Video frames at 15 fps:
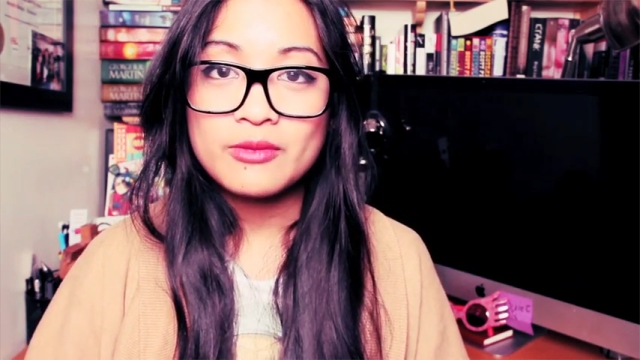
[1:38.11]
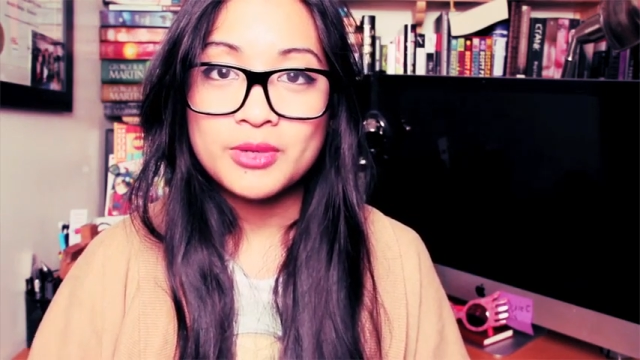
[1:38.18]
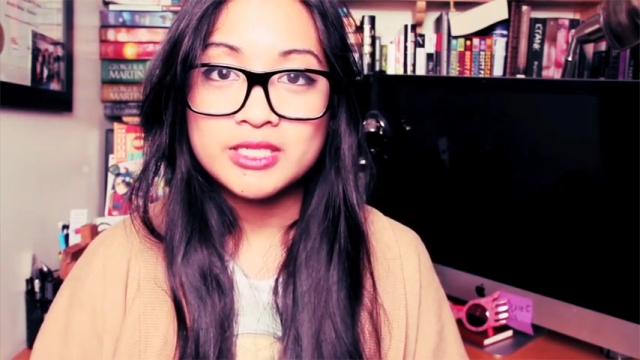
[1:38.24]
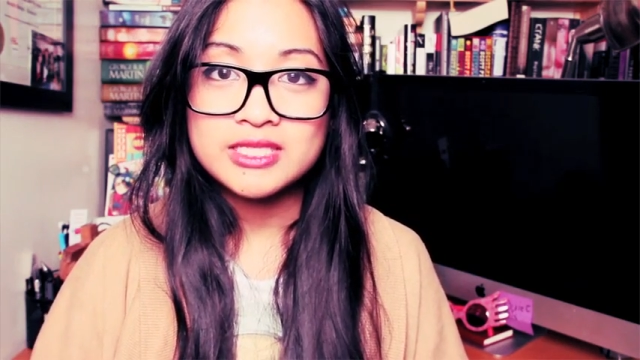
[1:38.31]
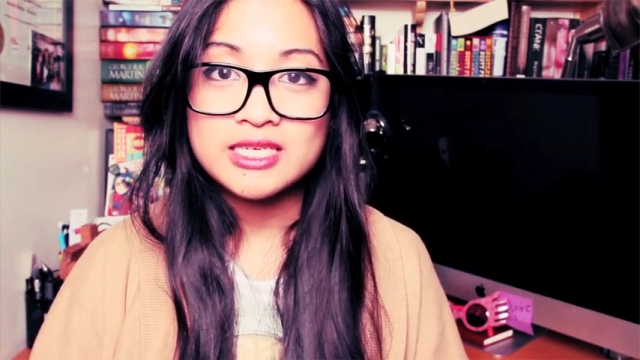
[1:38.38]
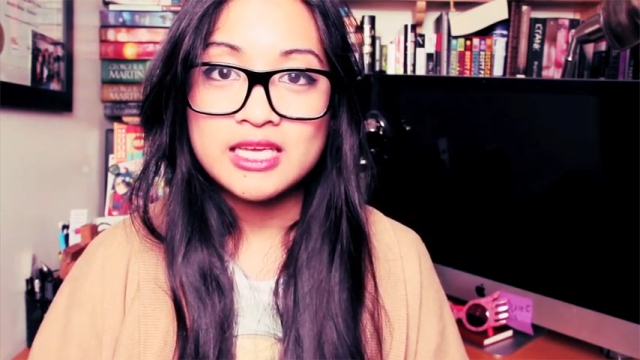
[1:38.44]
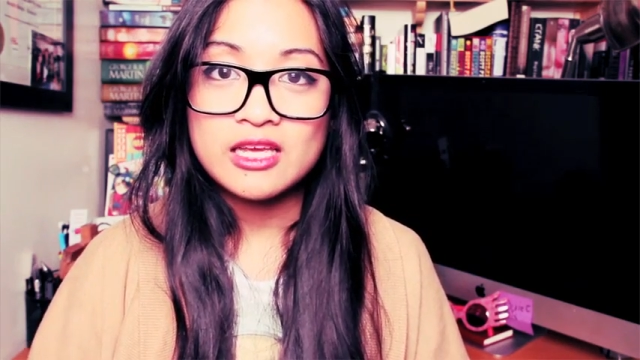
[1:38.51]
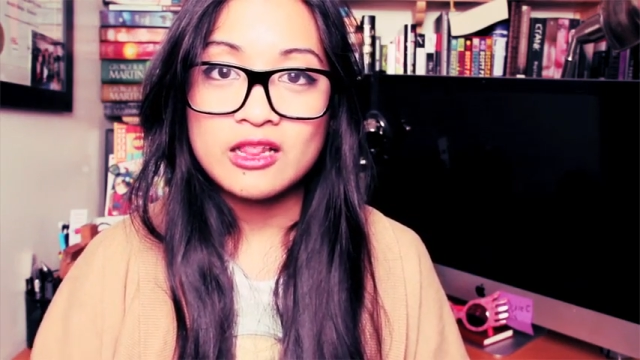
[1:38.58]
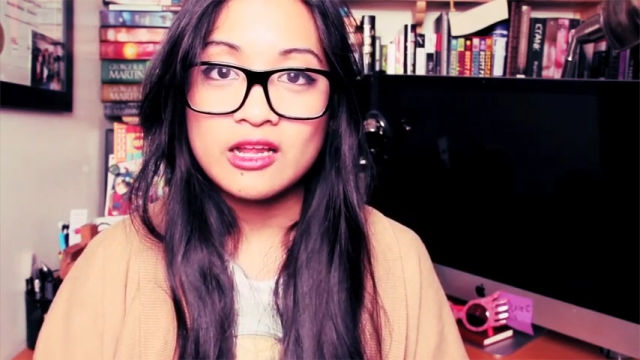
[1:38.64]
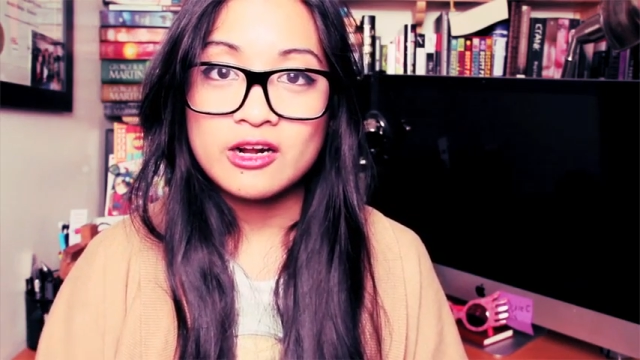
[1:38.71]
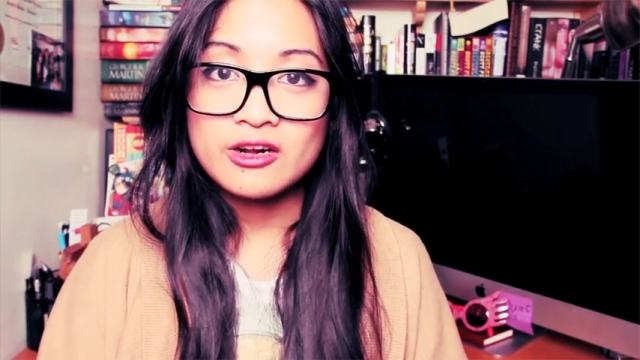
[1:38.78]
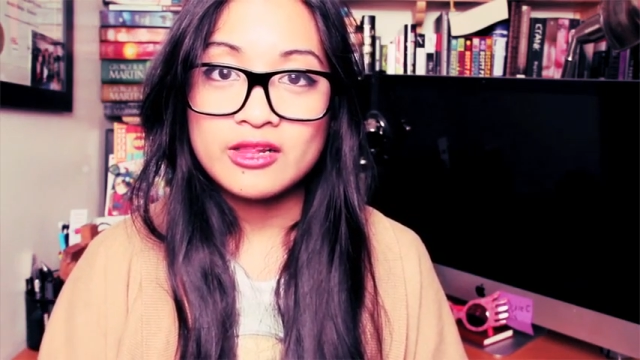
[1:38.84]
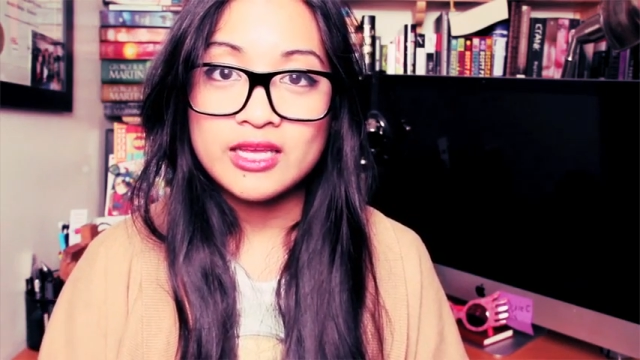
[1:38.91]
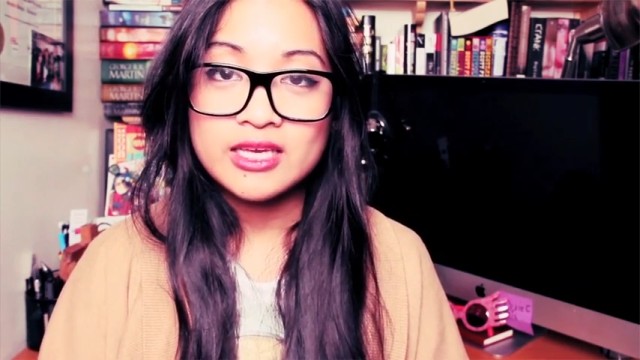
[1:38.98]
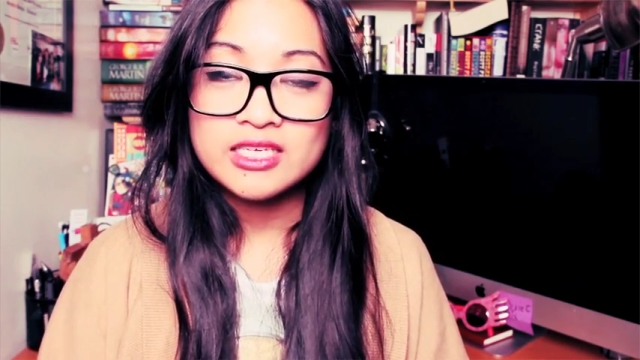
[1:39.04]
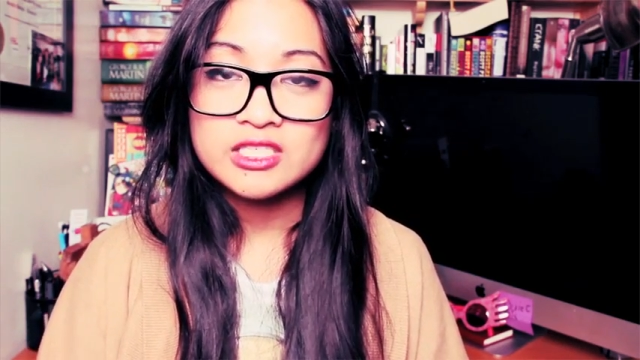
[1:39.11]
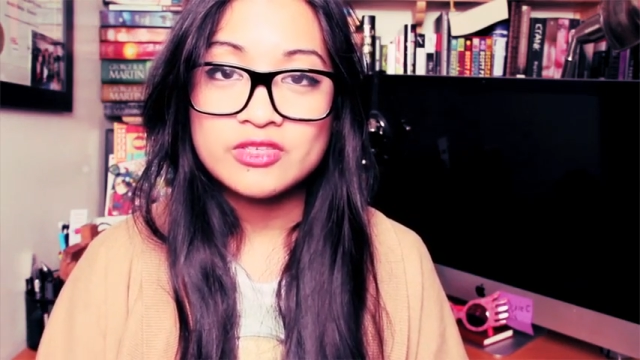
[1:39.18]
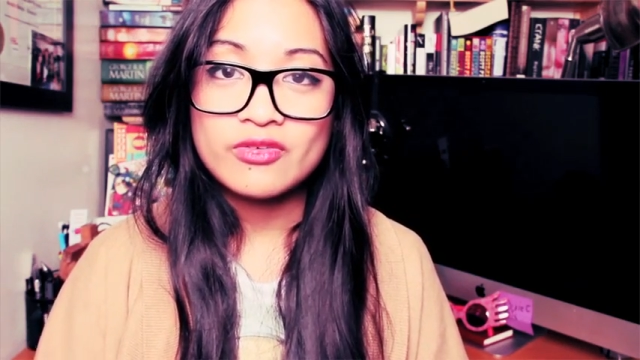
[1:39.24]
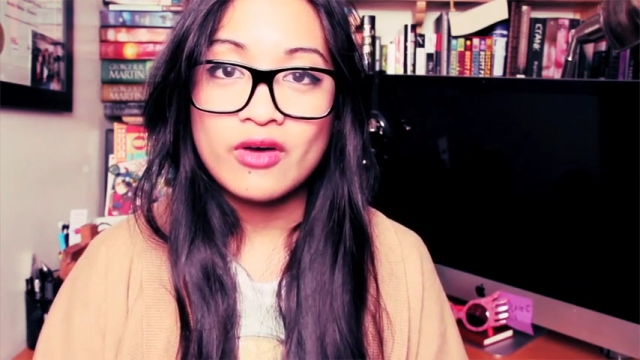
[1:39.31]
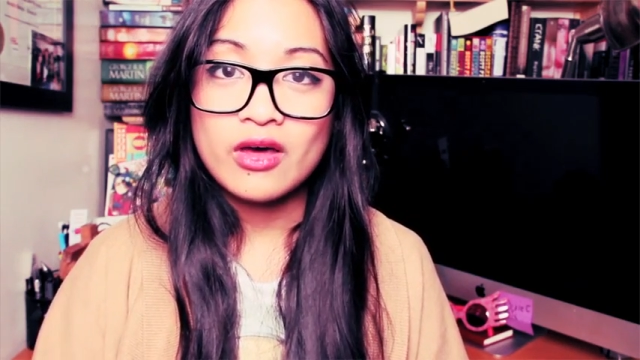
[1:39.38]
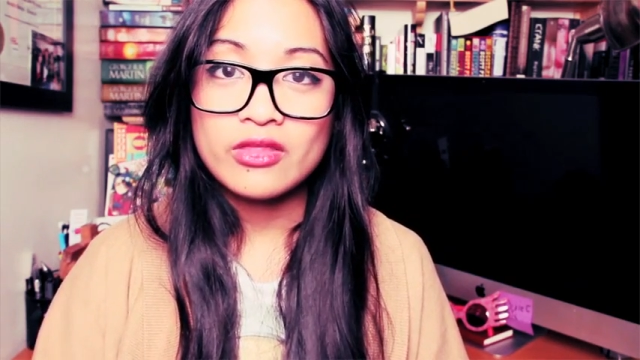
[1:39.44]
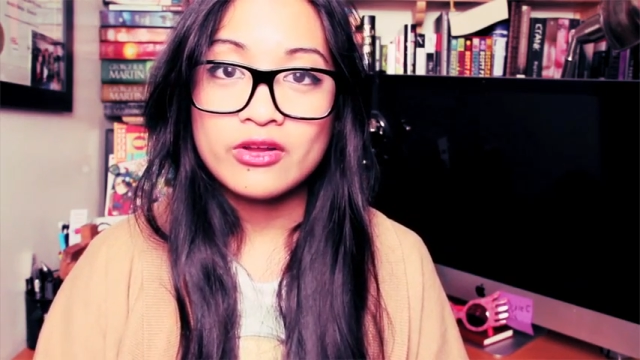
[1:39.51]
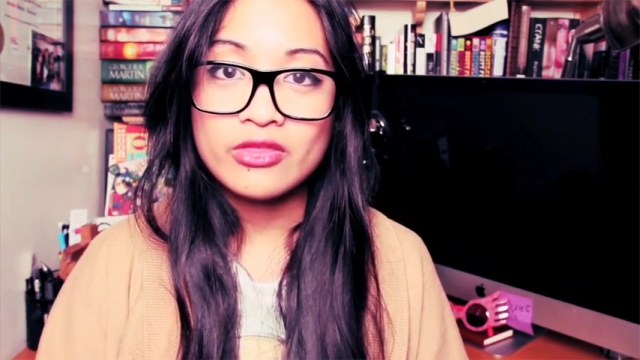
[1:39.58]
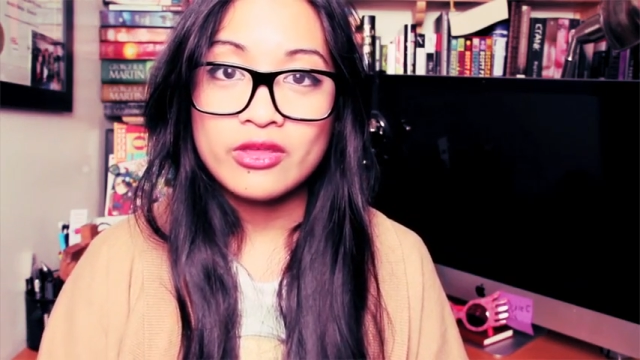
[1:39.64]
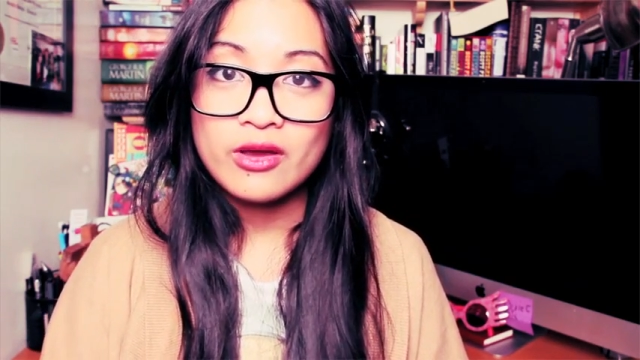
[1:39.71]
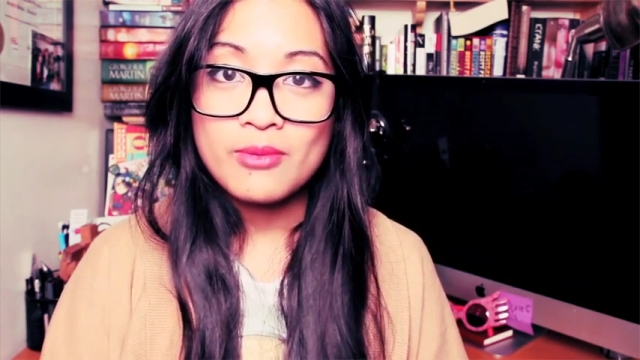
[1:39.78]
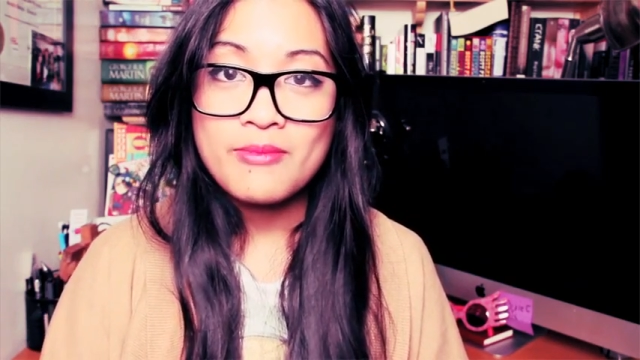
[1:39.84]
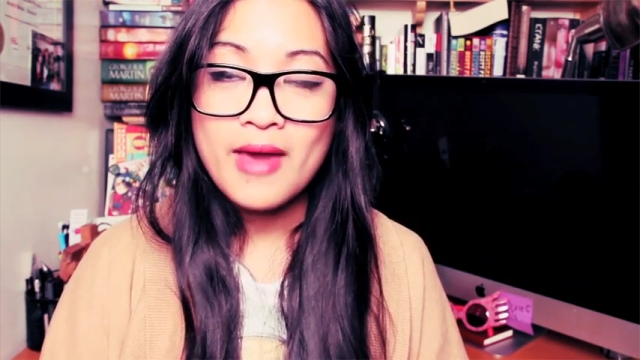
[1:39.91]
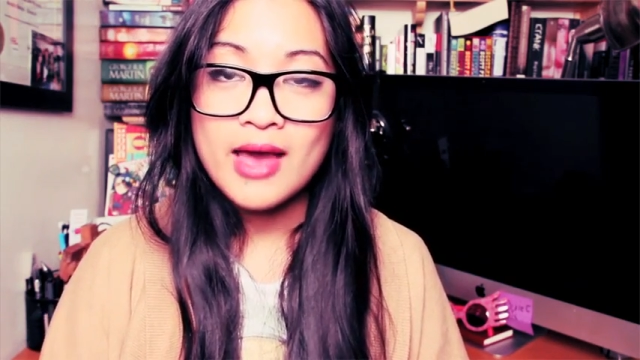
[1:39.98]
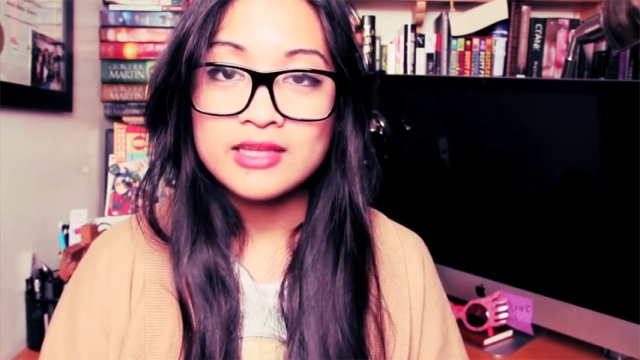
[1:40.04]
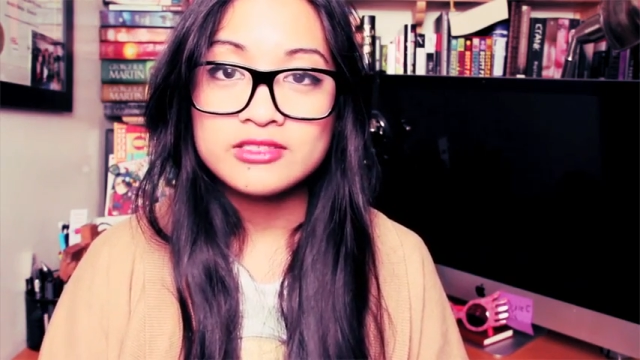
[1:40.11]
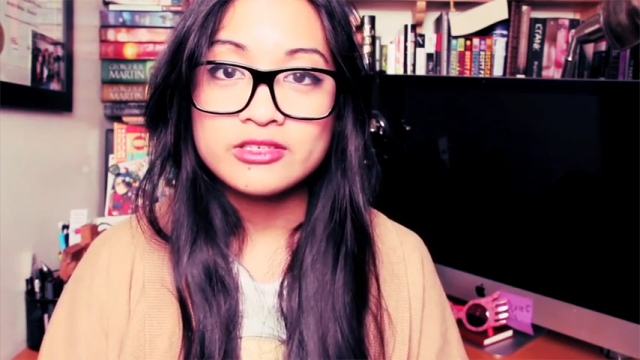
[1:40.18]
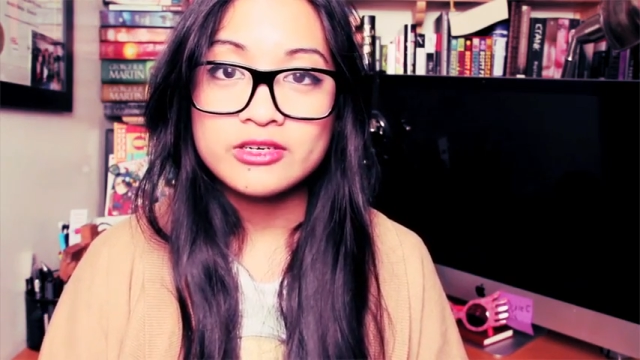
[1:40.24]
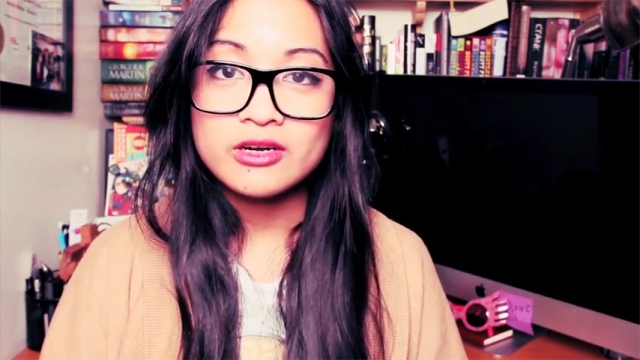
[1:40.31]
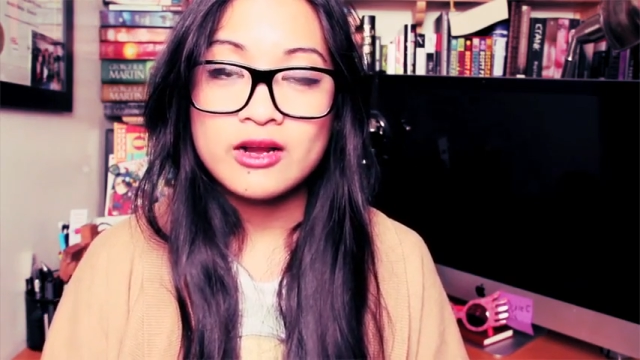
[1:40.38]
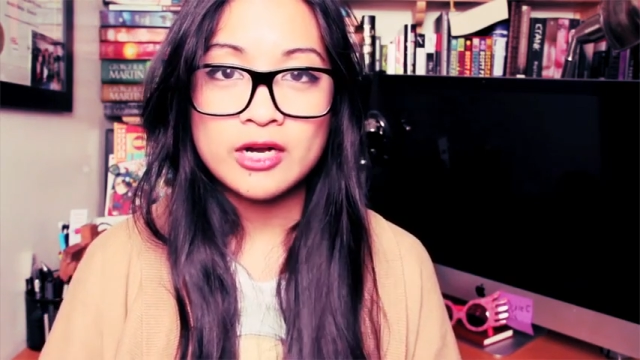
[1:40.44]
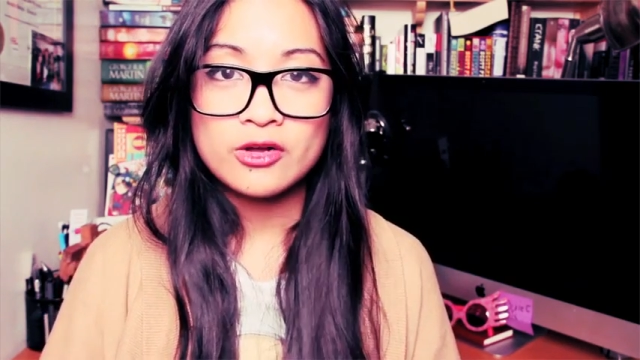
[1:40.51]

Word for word: particularly his father, the commander.